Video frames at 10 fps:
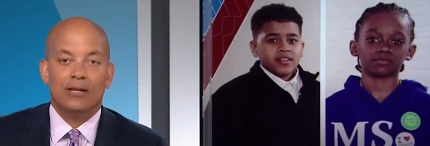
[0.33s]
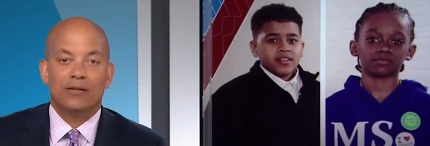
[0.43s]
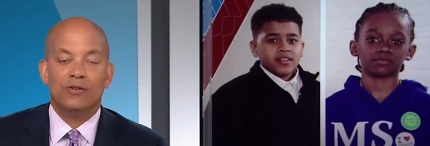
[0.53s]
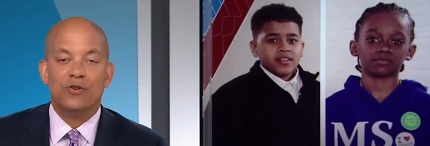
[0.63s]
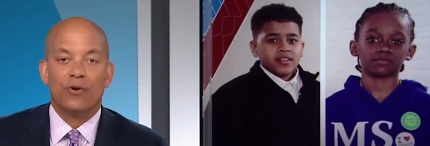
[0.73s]
Speaker 1: The
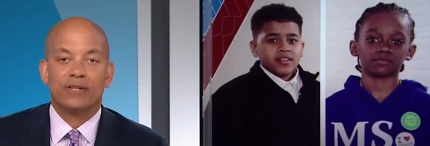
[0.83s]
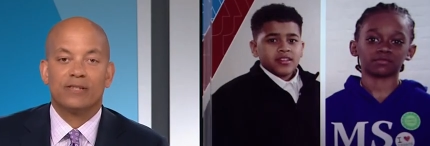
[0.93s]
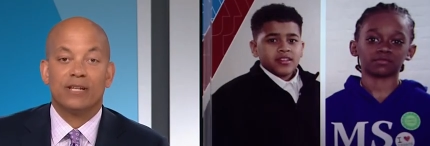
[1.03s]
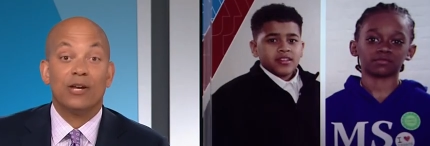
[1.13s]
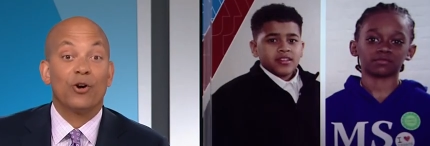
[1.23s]
New York
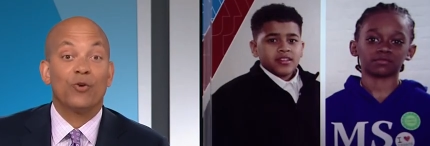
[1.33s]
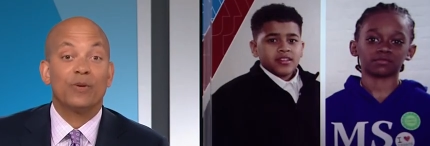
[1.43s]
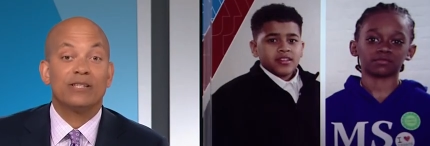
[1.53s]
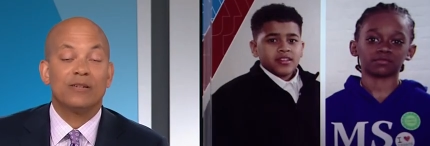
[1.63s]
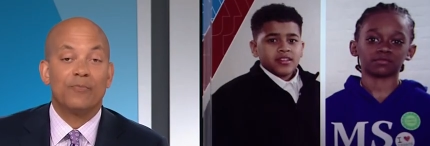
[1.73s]
City
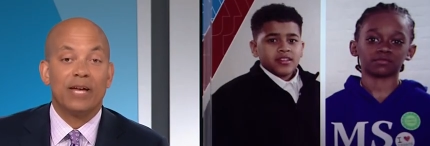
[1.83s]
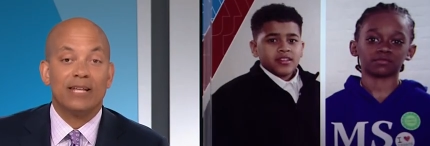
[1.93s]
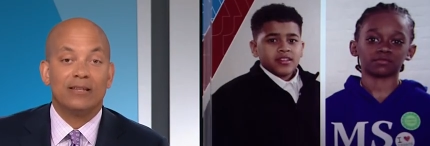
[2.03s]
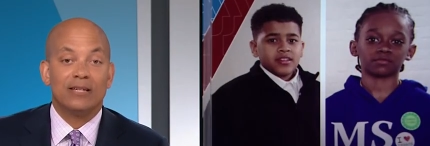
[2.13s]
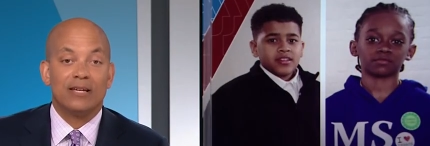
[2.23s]
Urban Debate
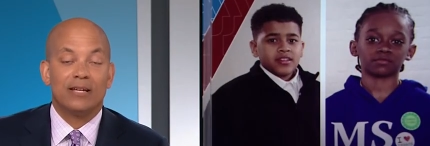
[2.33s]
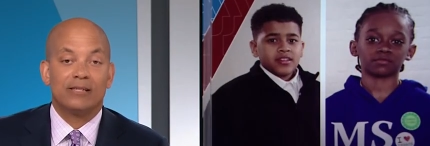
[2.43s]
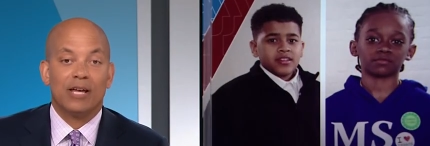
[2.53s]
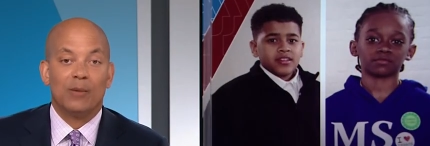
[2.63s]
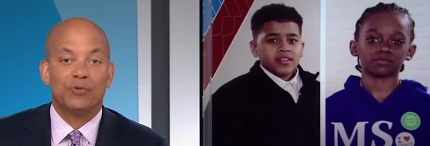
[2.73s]
League has
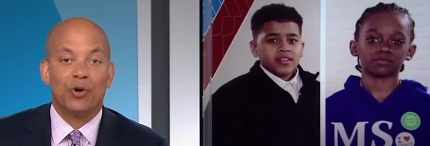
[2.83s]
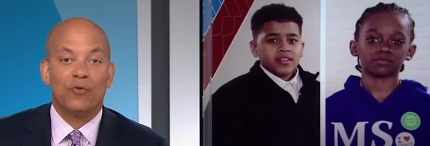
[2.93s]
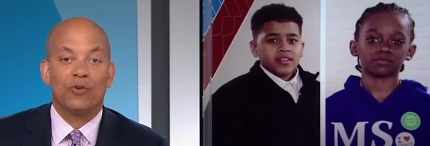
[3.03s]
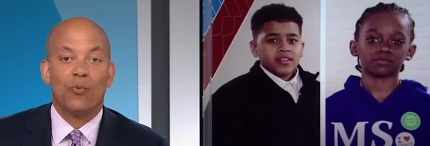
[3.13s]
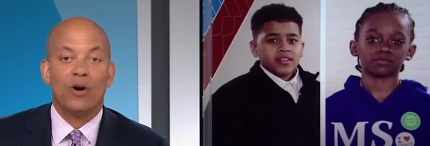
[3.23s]
helped
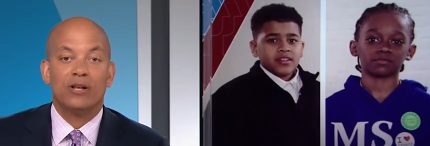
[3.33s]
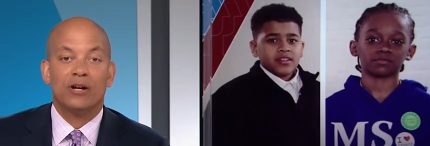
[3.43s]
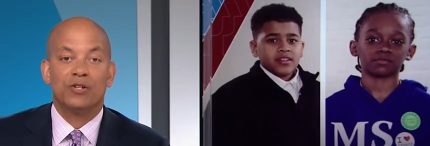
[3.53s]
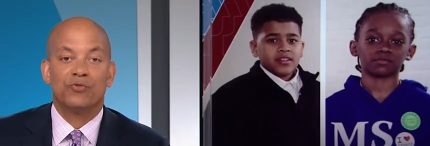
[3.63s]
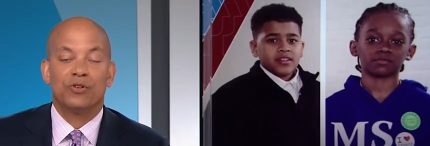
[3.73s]
over
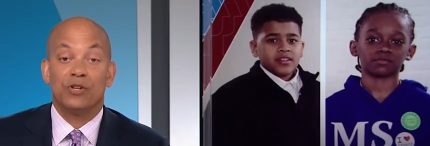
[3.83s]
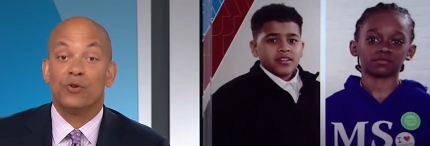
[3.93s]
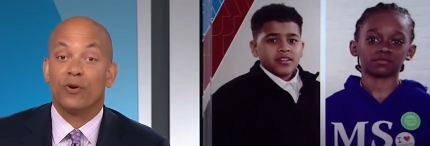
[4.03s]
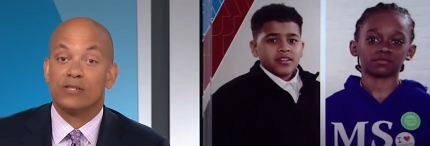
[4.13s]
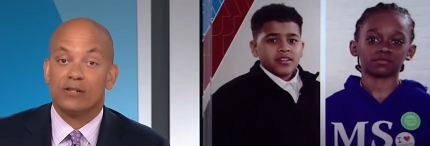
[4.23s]
100 New
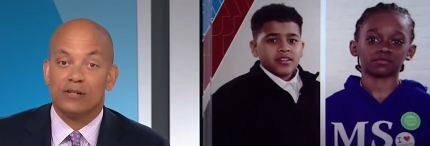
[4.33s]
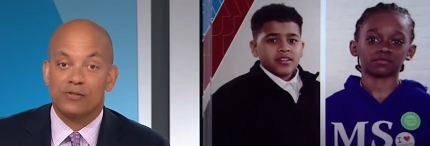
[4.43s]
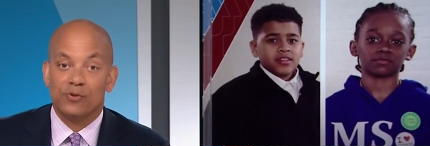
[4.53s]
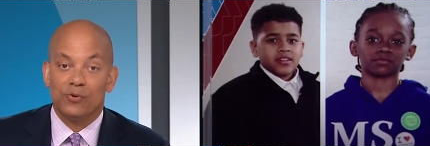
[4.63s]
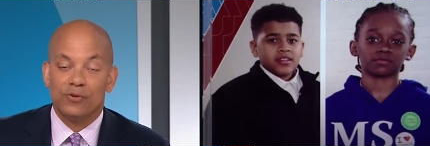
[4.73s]
York City
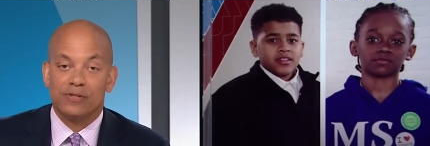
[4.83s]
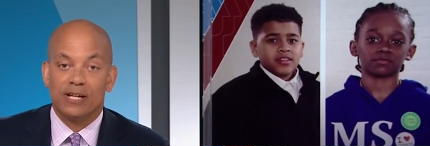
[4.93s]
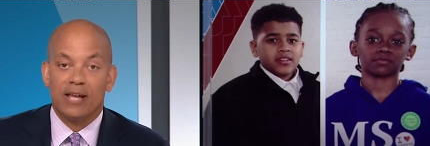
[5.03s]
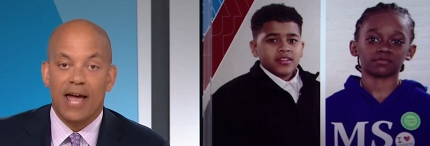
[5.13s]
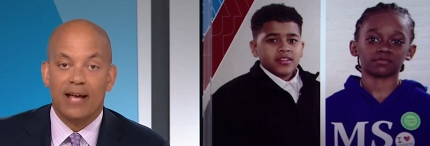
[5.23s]
schools get
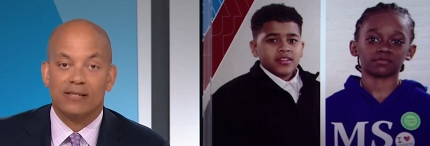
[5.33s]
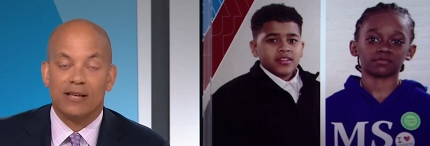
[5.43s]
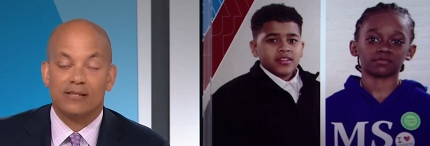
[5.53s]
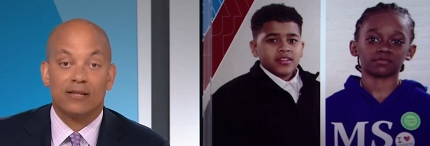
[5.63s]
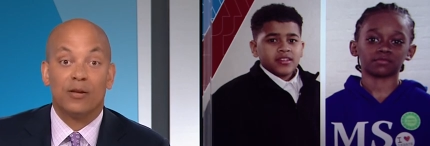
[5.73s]

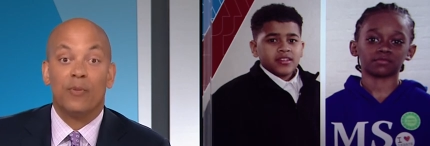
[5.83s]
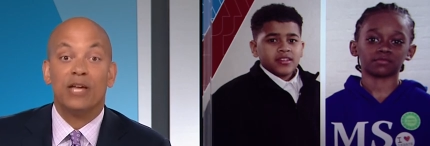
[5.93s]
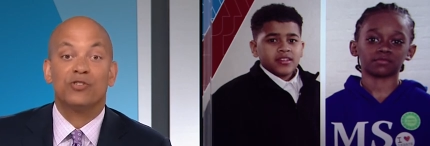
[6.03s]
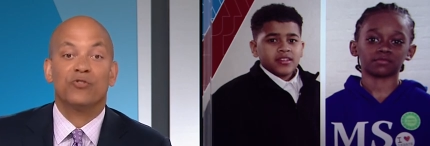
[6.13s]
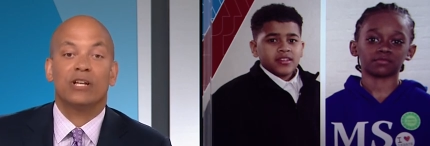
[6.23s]
access to
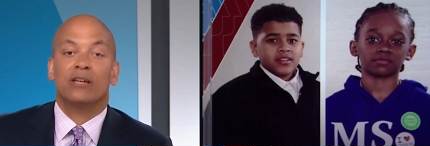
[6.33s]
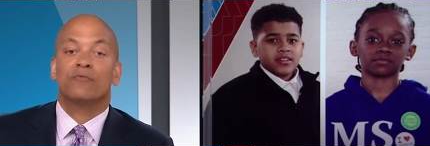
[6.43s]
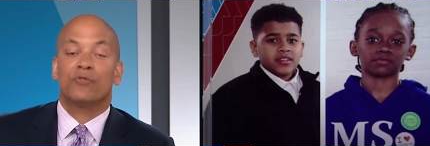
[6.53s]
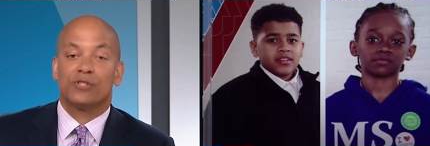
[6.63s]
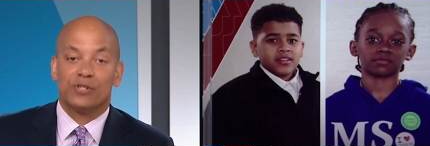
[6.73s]
debate training
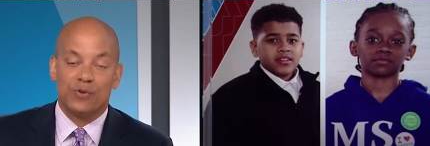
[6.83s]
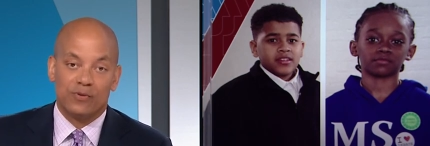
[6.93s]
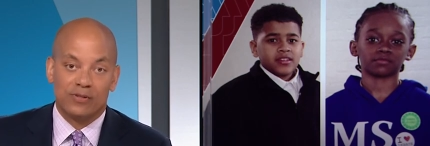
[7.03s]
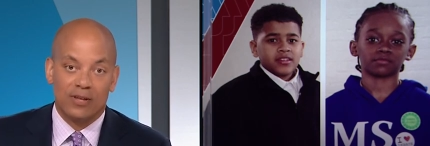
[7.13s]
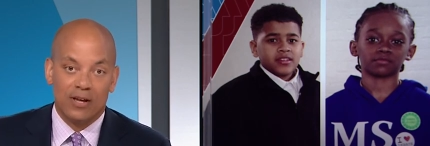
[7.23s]
for
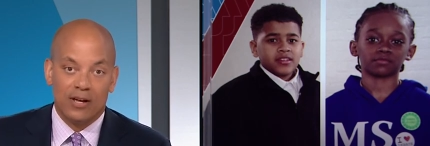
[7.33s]
students.